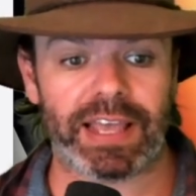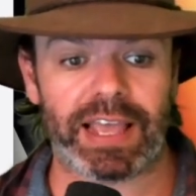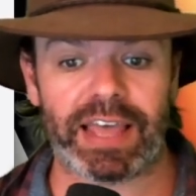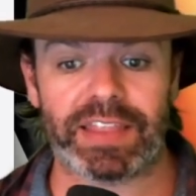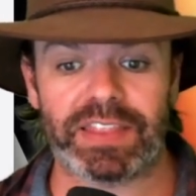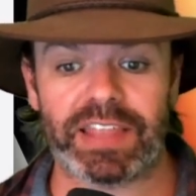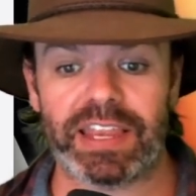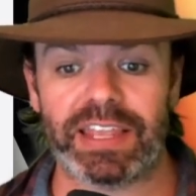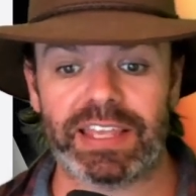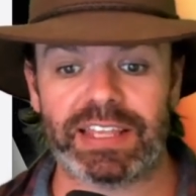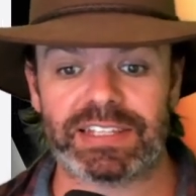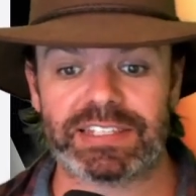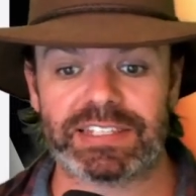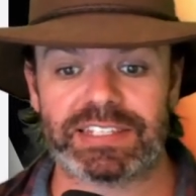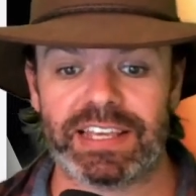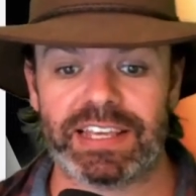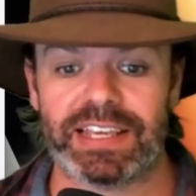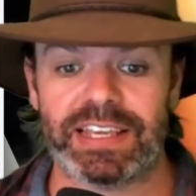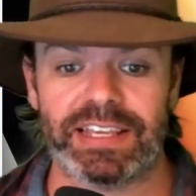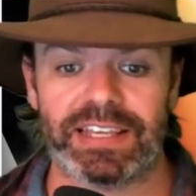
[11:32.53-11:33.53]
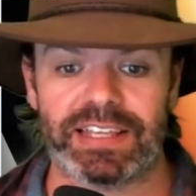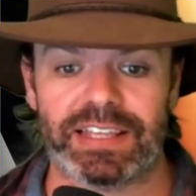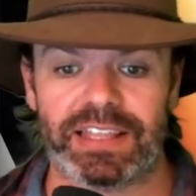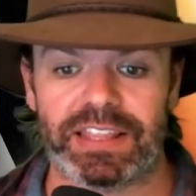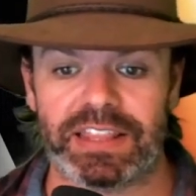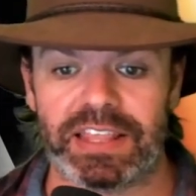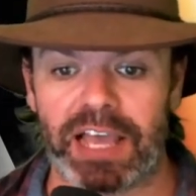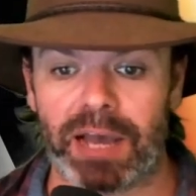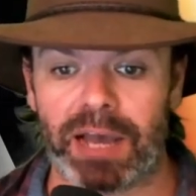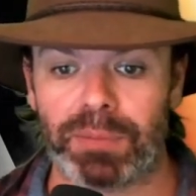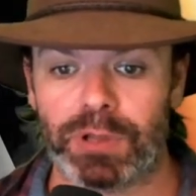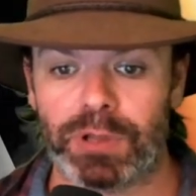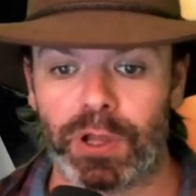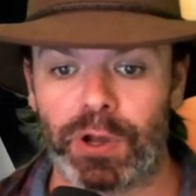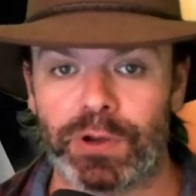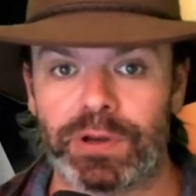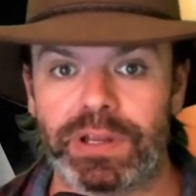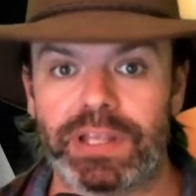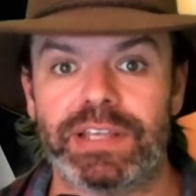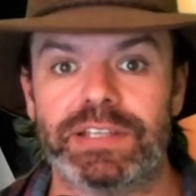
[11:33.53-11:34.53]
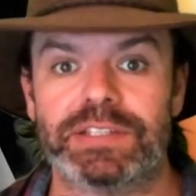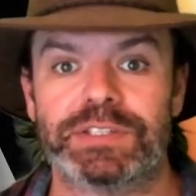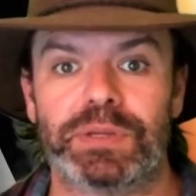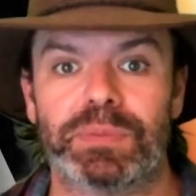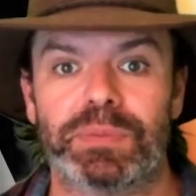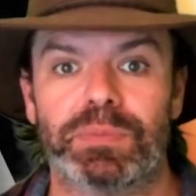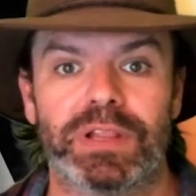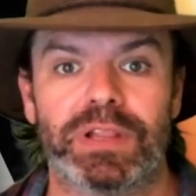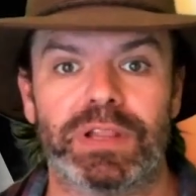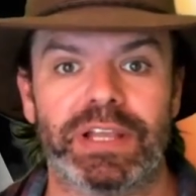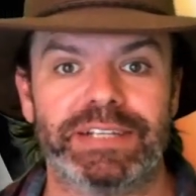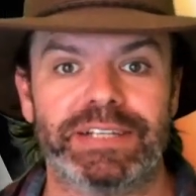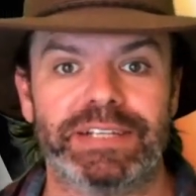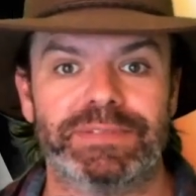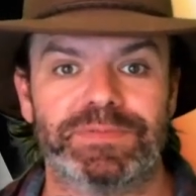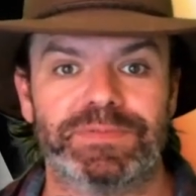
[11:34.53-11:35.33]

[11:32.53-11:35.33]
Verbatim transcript: And there you can see, the upload is complete.